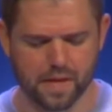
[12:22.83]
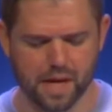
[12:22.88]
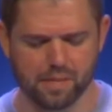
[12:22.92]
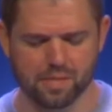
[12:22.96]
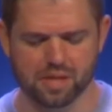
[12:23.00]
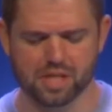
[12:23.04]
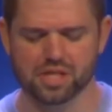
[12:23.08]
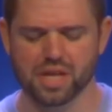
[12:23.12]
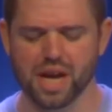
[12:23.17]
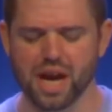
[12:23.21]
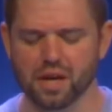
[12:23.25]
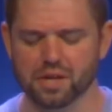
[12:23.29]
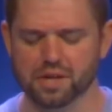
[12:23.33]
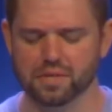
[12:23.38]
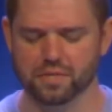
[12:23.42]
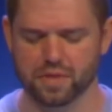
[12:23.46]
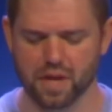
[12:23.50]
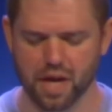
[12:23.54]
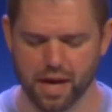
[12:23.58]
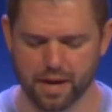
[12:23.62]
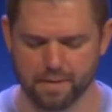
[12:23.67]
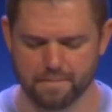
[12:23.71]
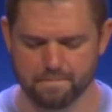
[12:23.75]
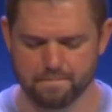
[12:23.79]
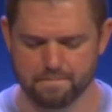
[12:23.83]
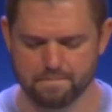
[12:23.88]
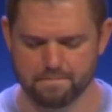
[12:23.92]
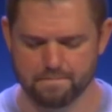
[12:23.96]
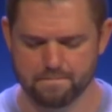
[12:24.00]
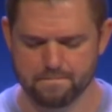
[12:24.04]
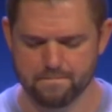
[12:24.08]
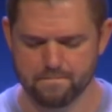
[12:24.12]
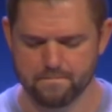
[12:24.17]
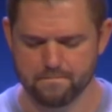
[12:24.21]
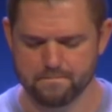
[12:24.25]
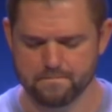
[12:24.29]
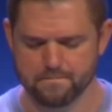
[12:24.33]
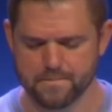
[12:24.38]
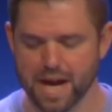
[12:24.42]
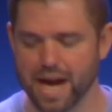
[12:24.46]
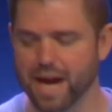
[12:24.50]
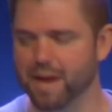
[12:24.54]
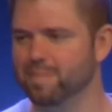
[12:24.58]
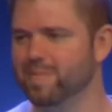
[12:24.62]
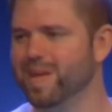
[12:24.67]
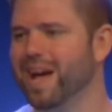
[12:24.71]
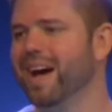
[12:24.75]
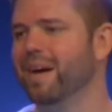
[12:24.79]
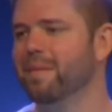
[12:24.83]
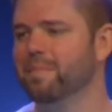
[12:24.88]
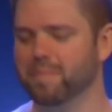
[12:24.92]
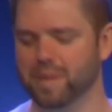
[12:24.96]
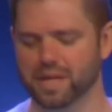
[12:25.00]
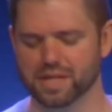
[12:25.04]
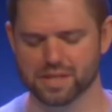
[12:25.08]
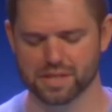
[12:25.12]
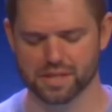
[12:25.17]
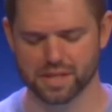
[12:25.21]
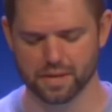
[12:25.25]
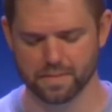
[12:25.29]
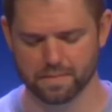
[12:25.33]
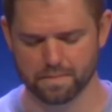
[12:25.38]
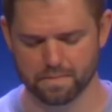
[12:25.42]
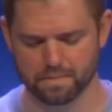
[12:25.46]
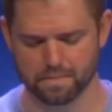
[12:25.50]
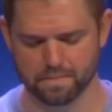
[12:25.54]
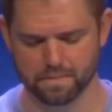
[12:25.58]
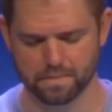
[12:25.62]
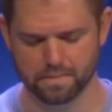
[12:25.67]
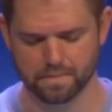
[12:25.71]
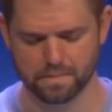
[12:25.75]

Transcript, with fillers: I'm a child of God. I am not my sin.